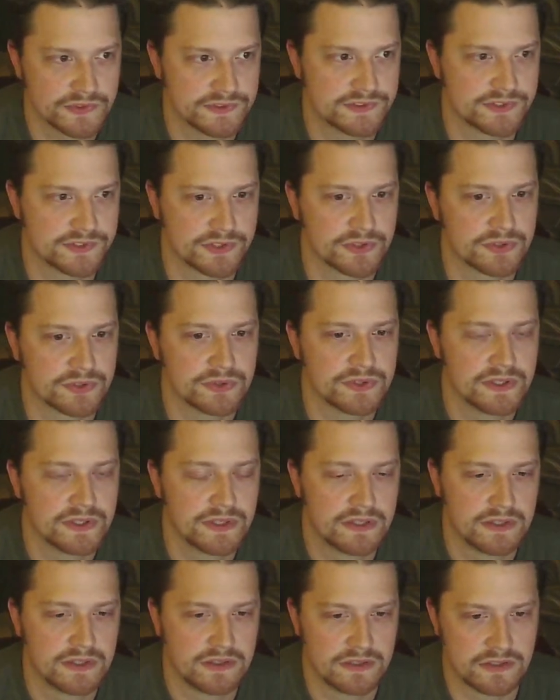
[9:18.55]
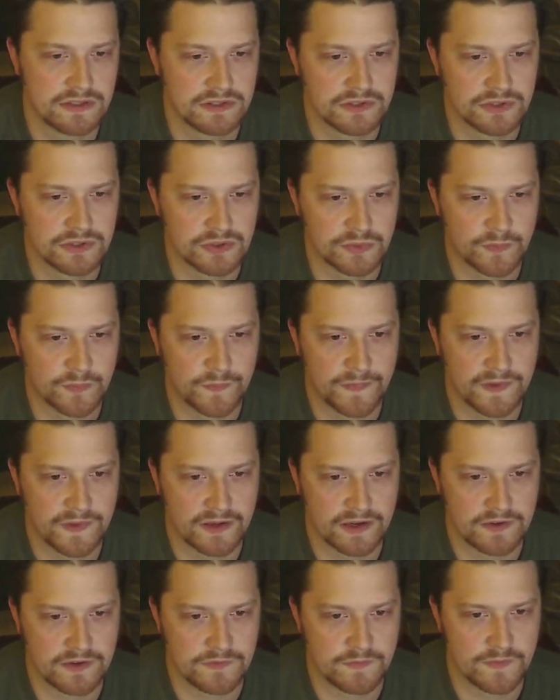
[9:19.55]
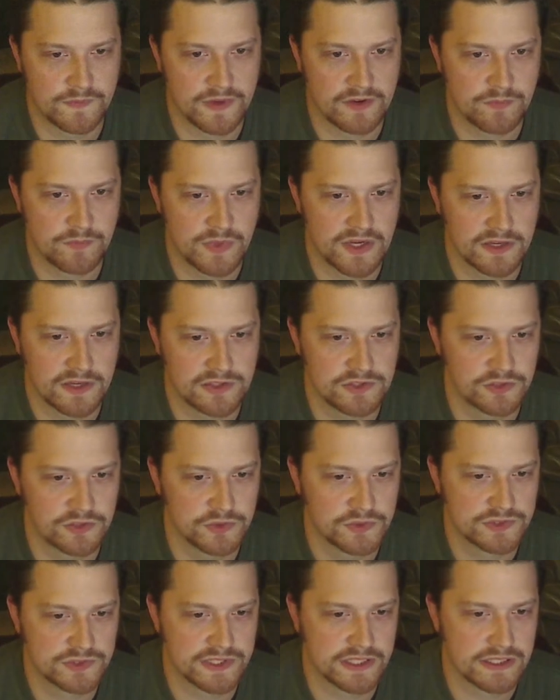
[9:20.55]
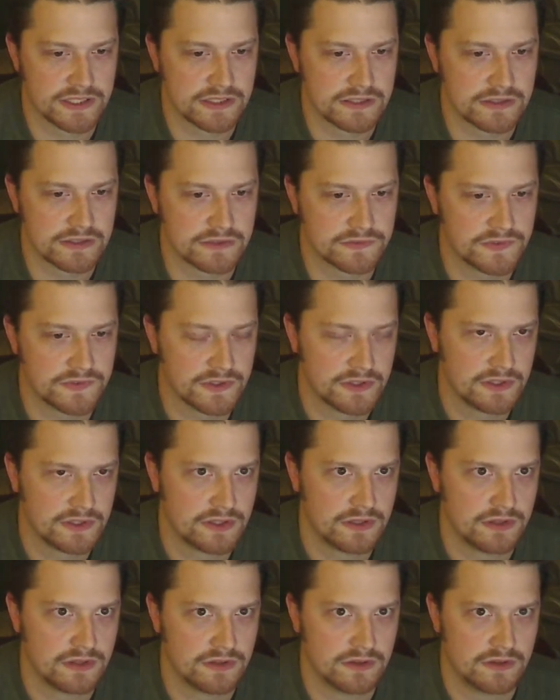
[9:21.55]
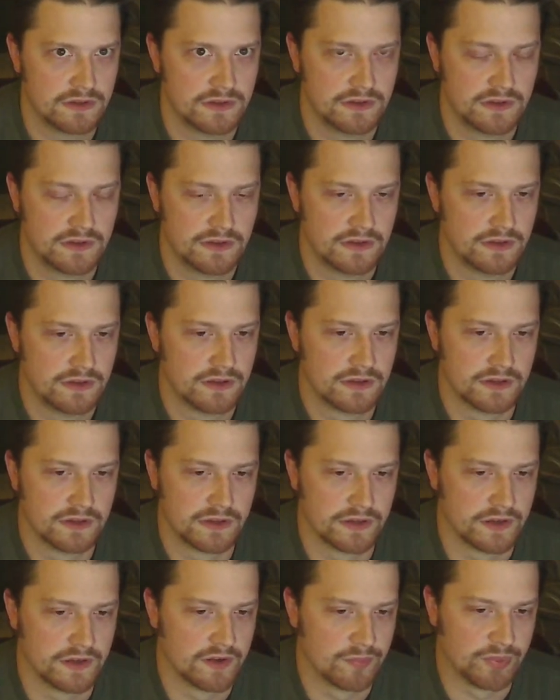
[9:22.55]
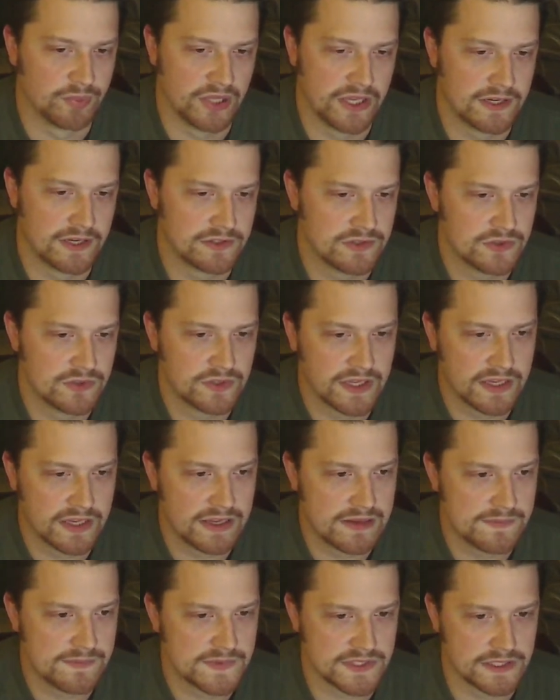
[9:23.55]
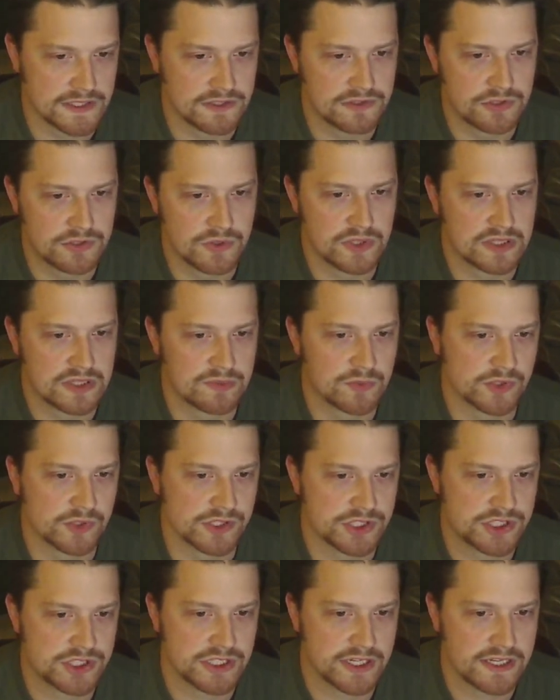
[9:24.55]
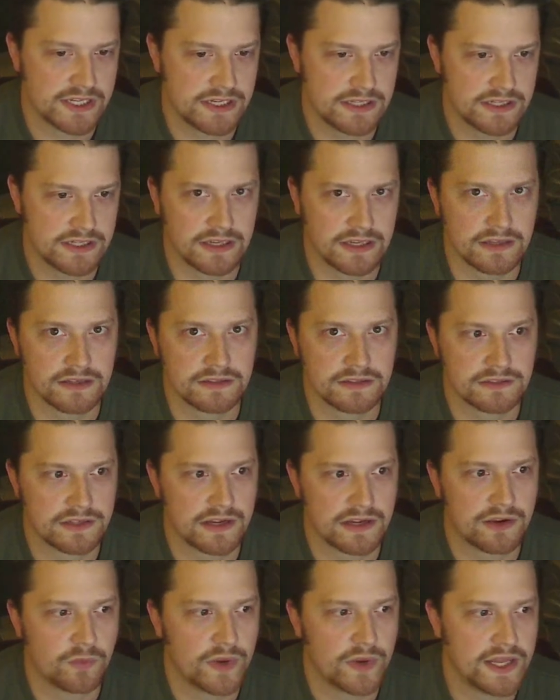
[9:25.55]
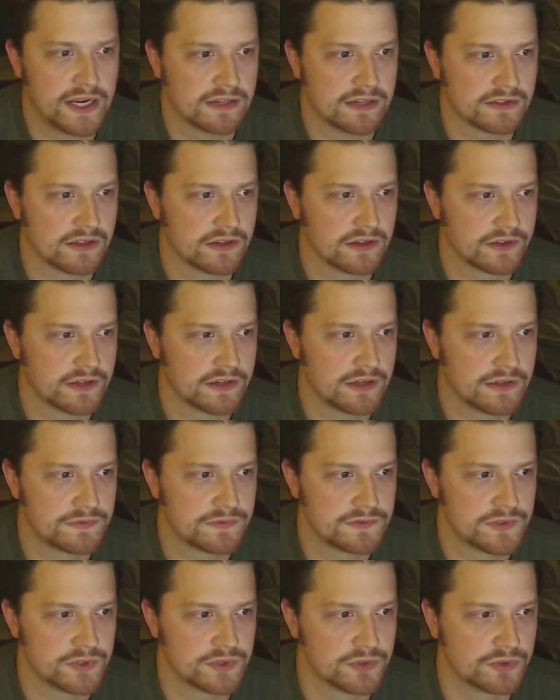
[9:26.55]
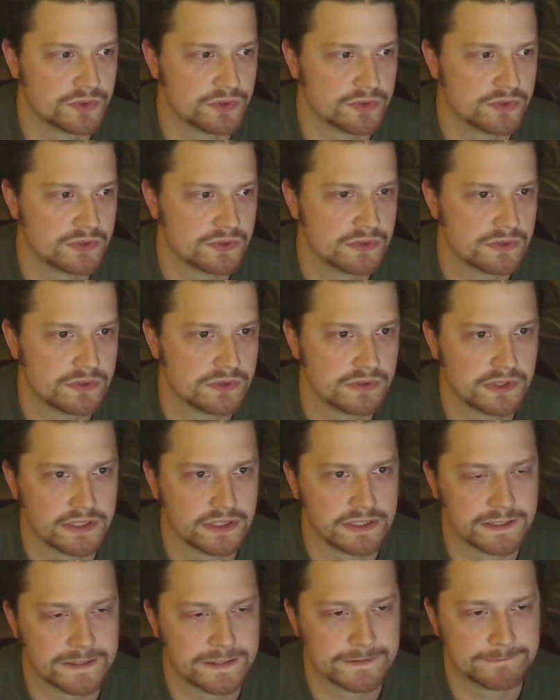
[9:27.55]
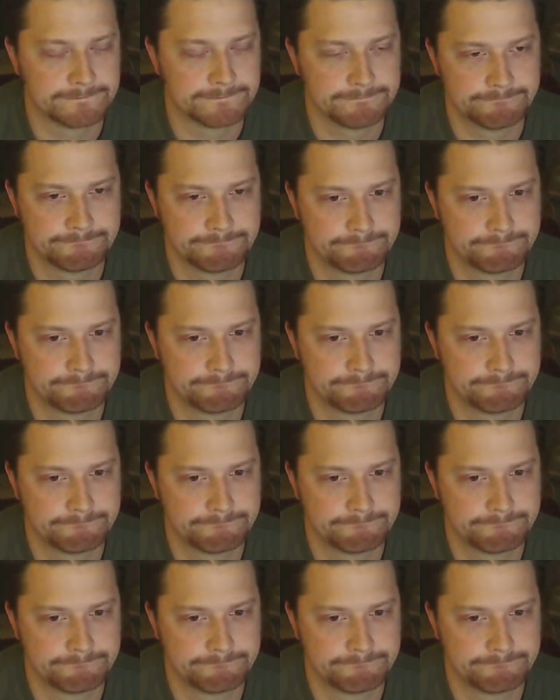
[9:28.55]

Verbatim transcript: So, you know, I've I've been accused of uh, playing new games and doing them really shitty and not waiting long enough to um,